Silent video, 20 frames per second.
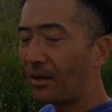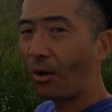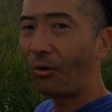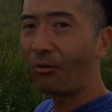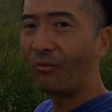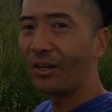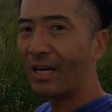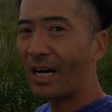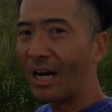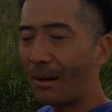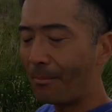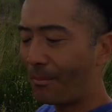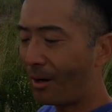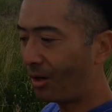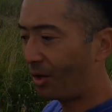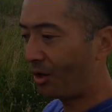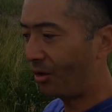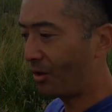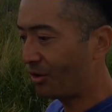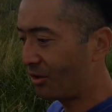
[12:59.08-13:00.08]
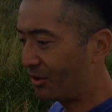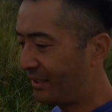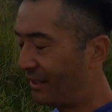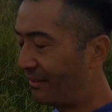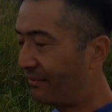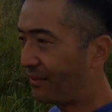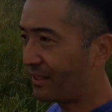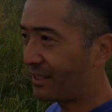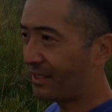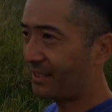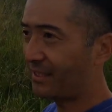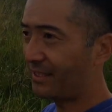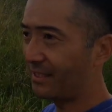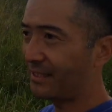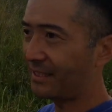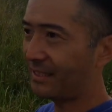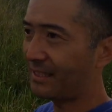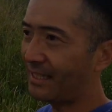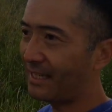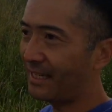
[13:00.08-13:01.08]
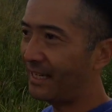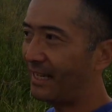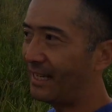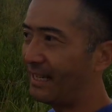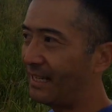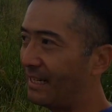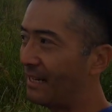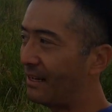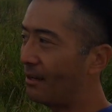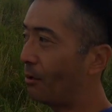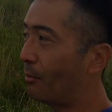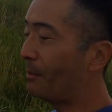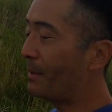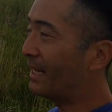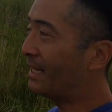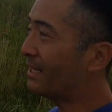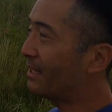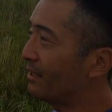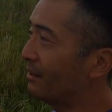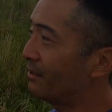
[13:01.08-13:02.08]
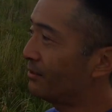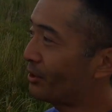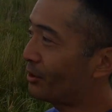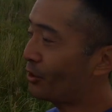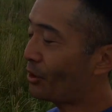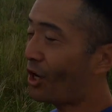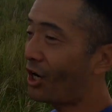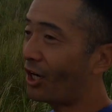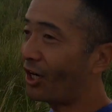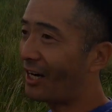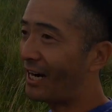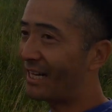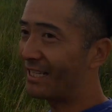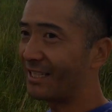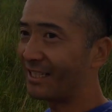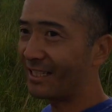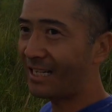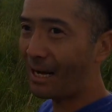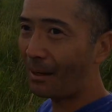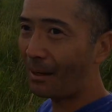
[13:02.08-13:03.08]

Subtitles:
overcome all of those differences, and it'll make you stronger as a